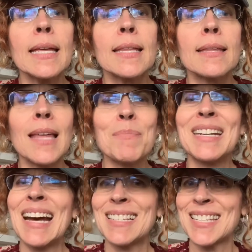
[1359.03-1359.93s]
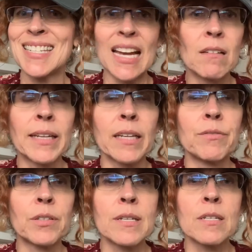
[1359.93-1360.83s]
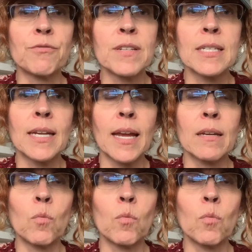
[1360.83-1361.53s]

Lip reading: that may not sound like a very sophisticated